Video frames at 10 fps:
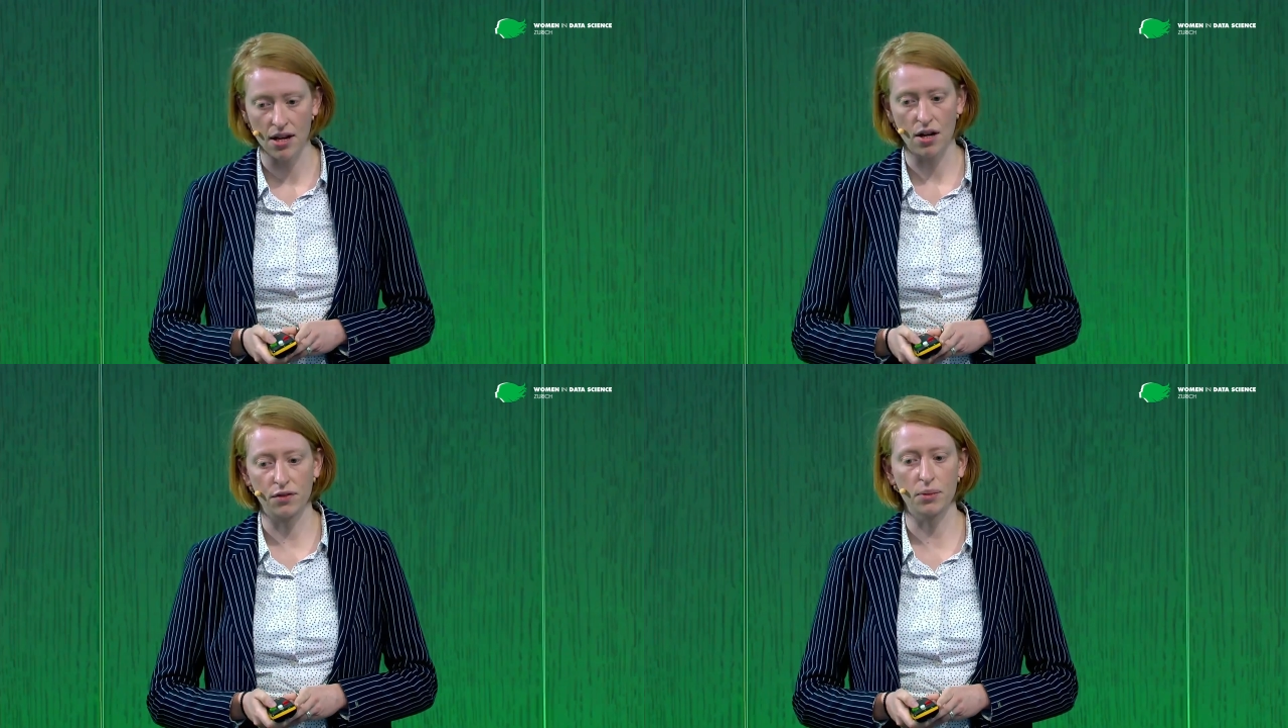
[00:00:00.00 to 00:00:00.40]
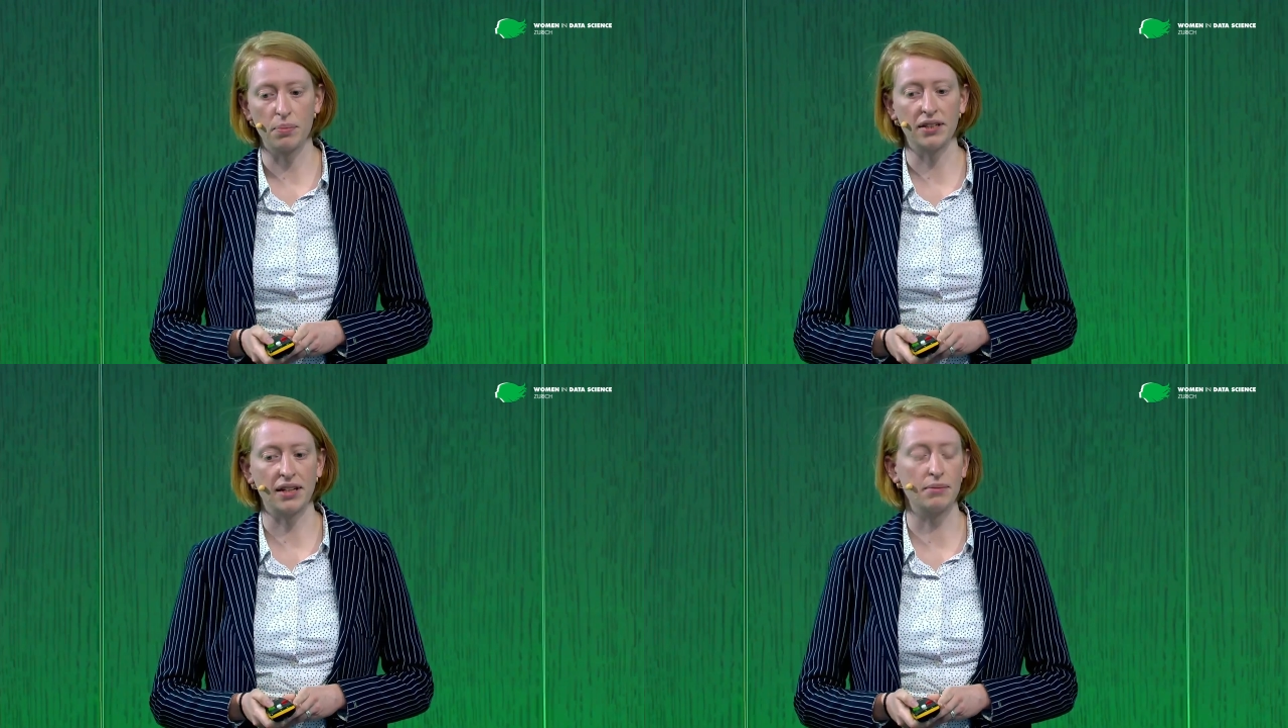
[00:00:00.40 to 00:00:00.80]
of the
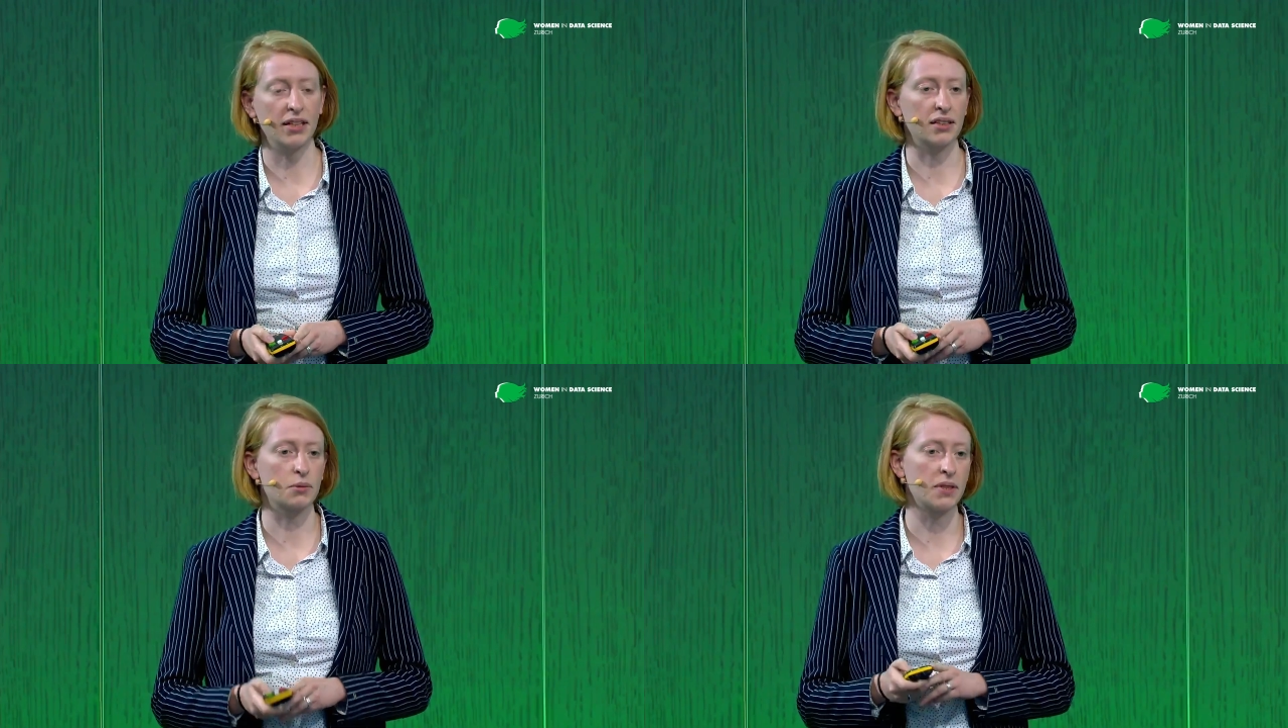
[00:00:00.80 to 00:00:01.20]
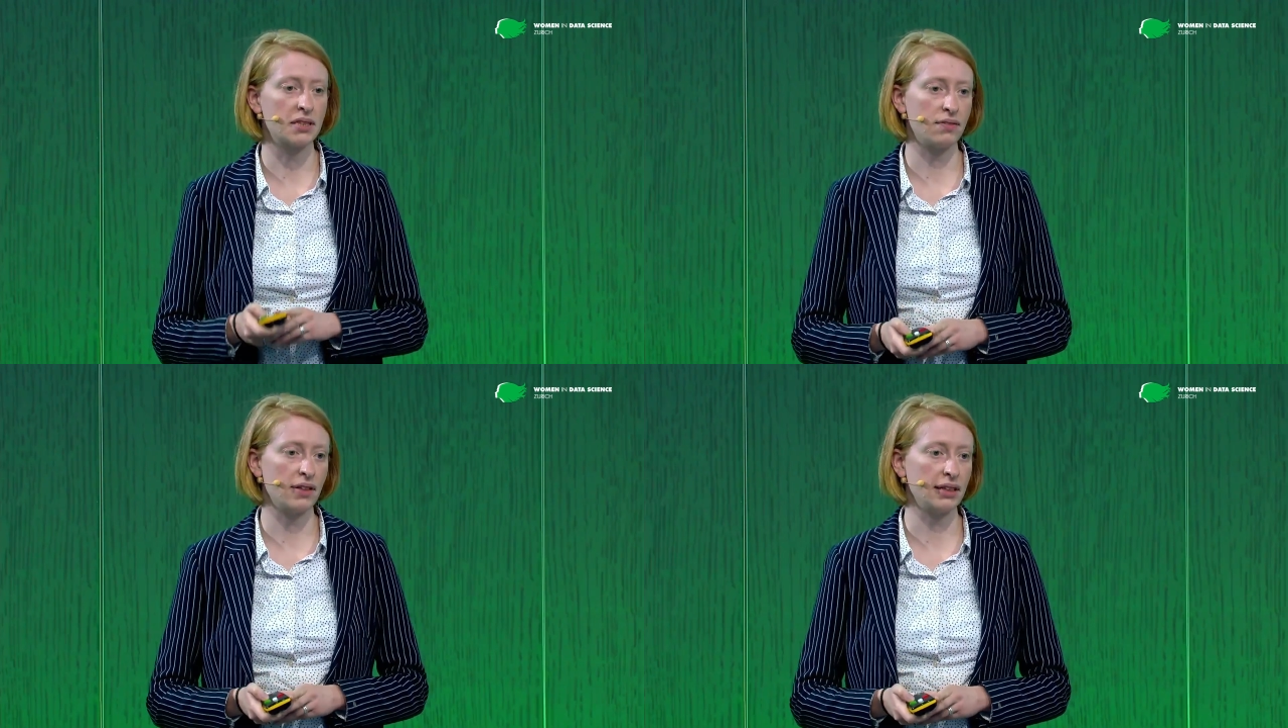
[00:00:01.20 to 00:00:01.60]
pandemic and
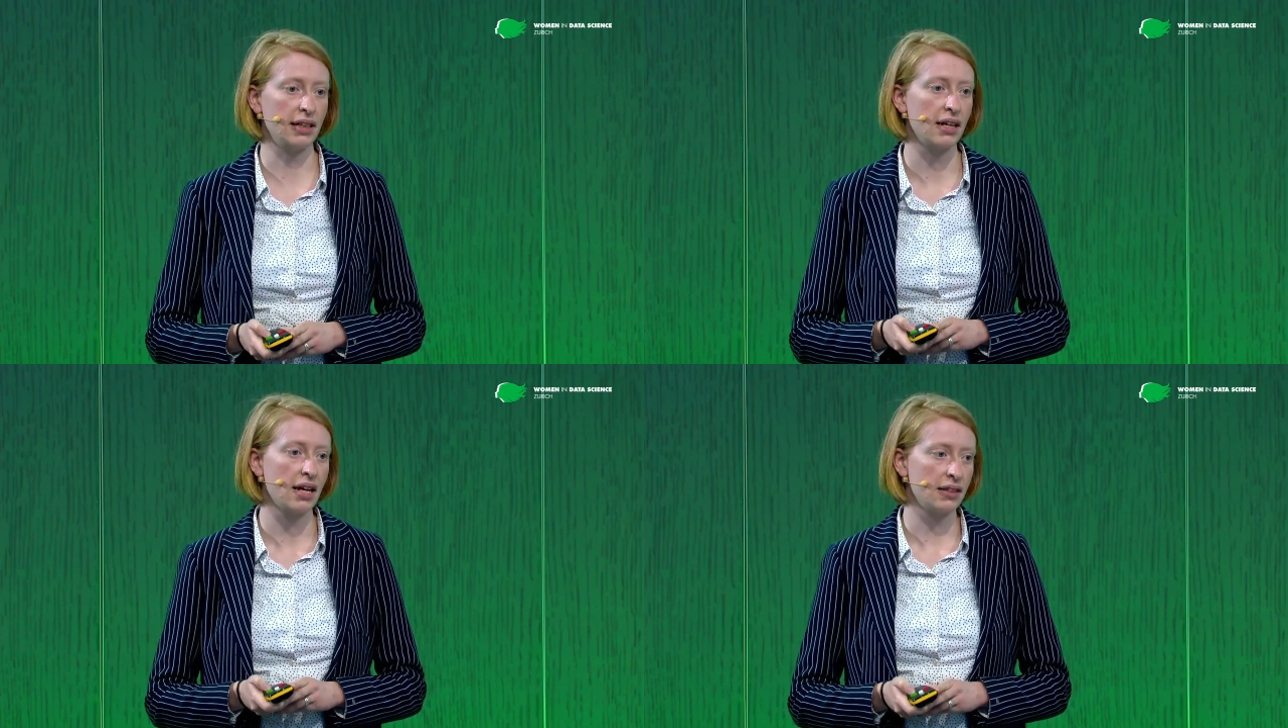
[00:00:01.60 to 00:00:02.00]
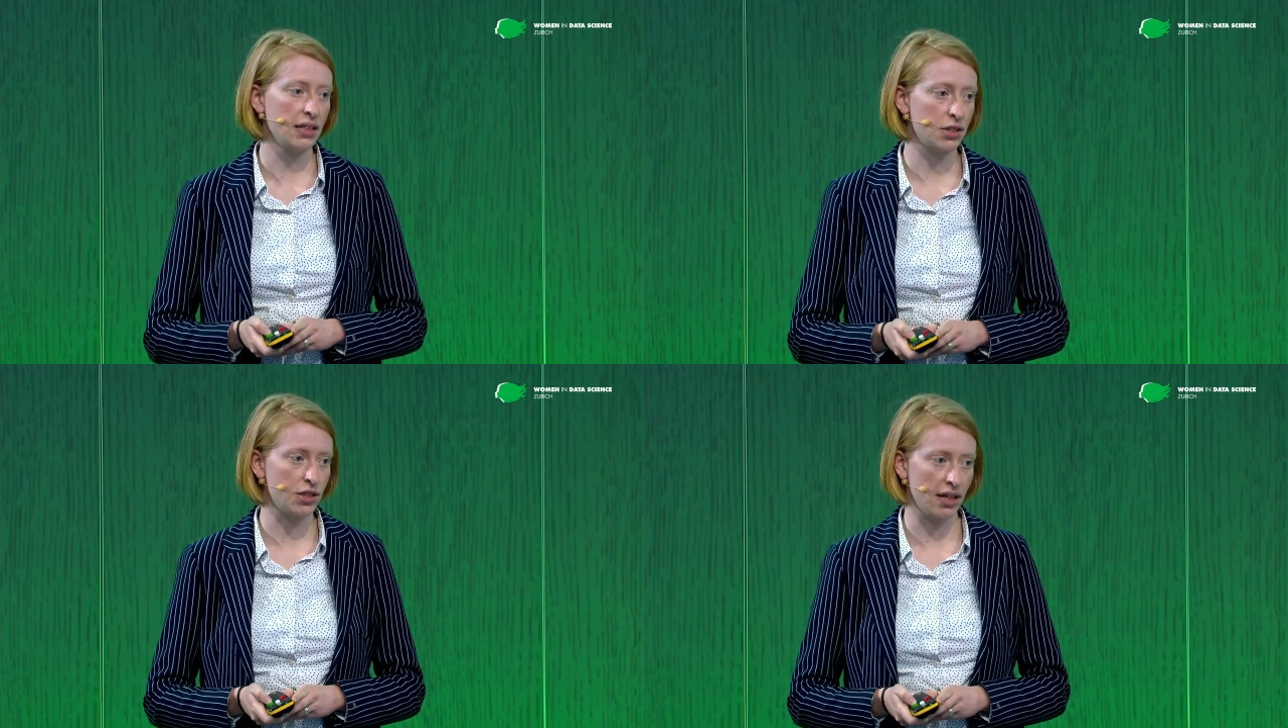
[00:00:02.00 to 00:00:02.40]
specifically
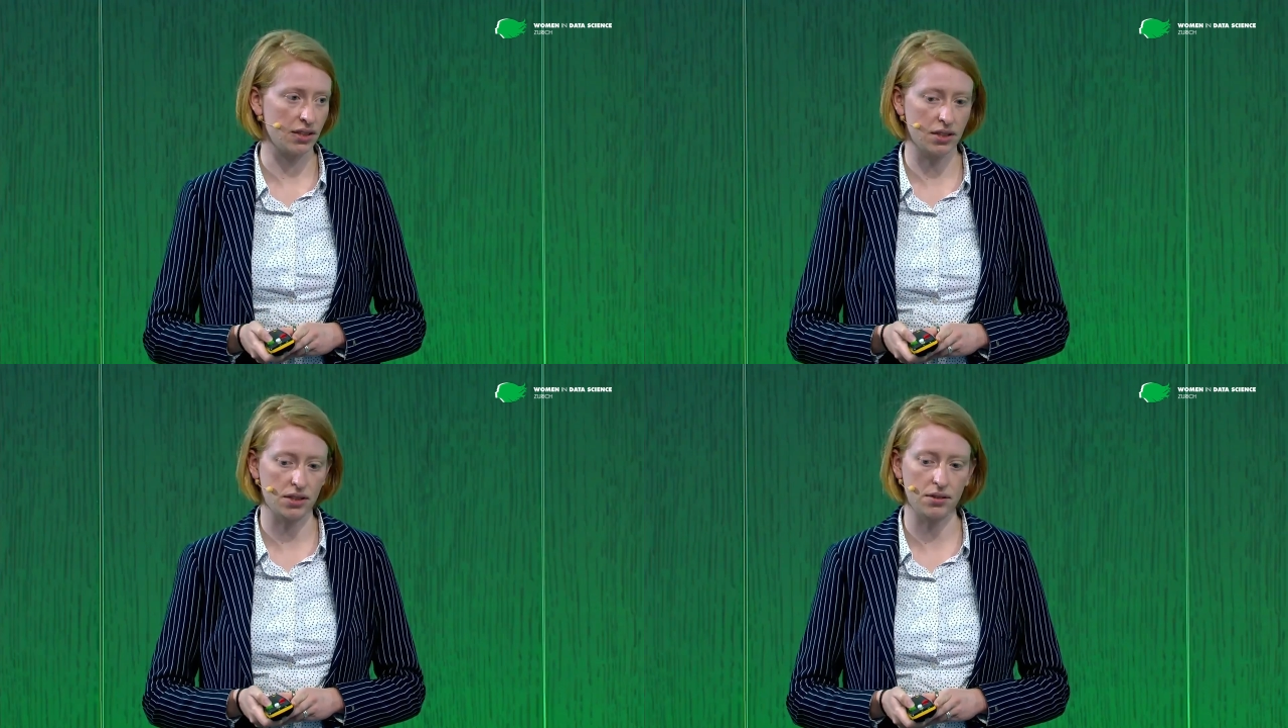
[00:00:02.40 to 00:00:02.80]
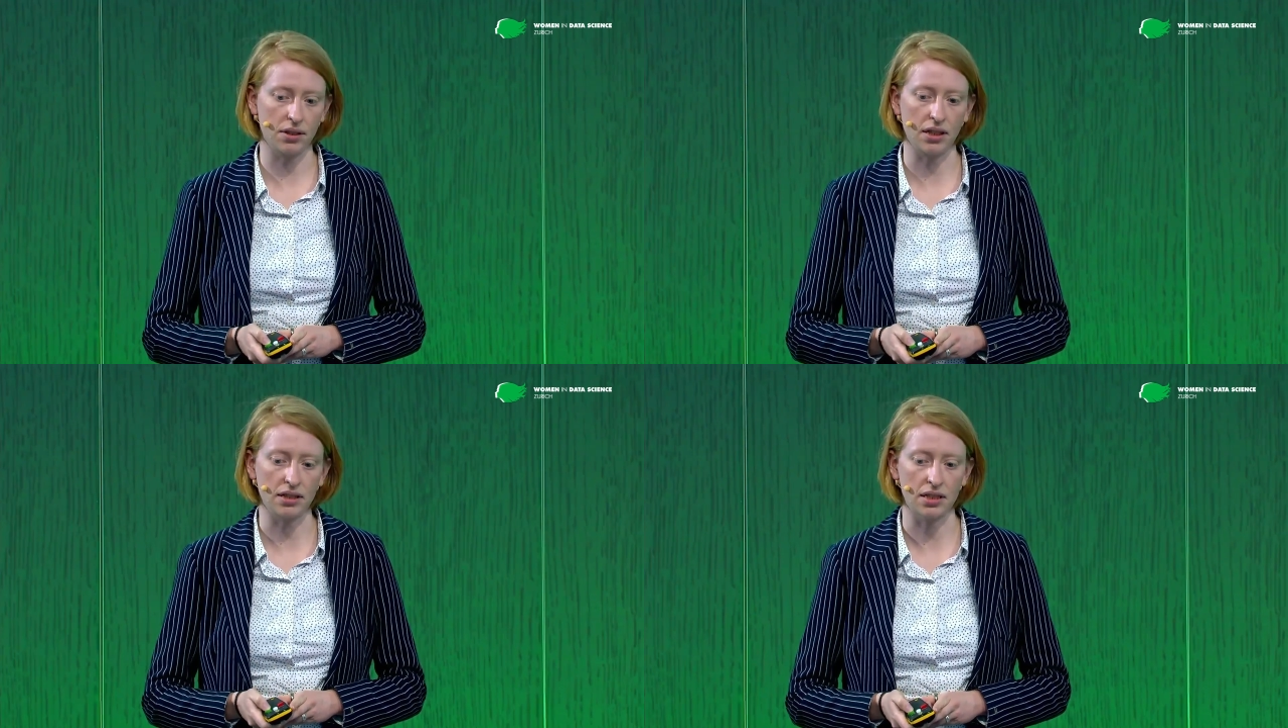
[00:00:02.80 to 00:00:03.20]
these changes to
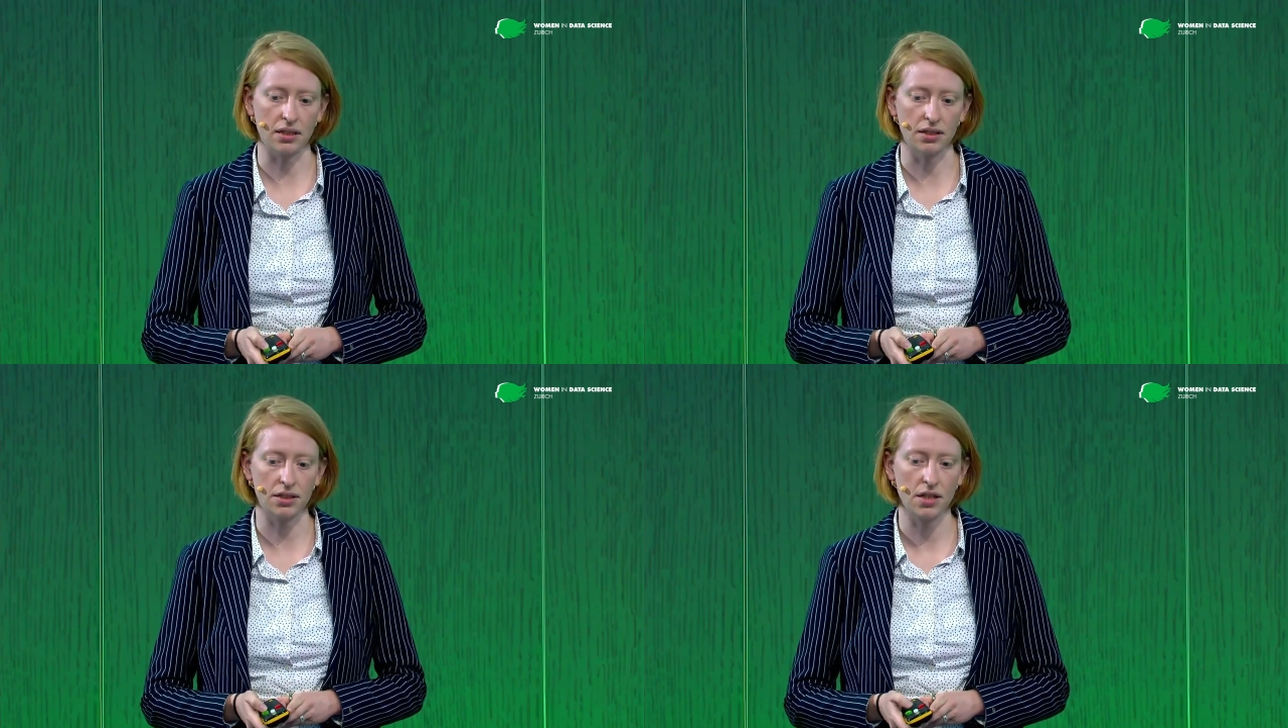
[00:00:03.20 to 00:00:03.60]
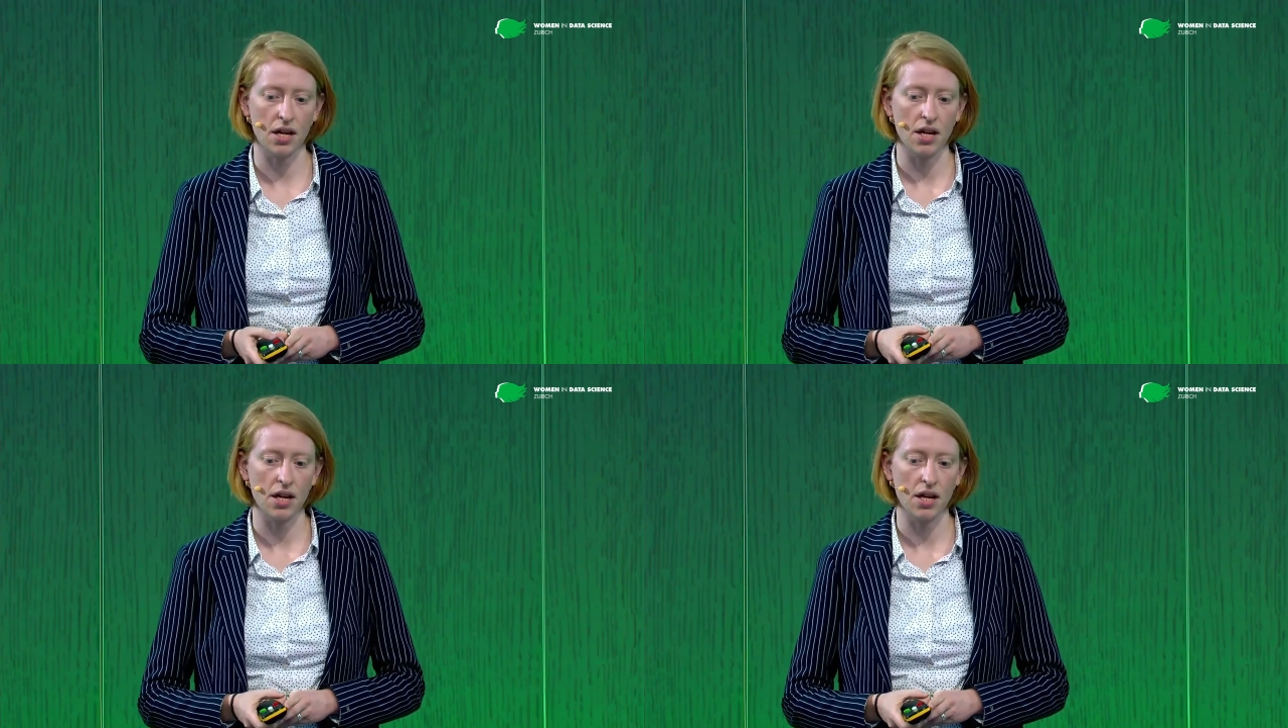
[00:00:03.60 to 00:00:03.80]
the incidence.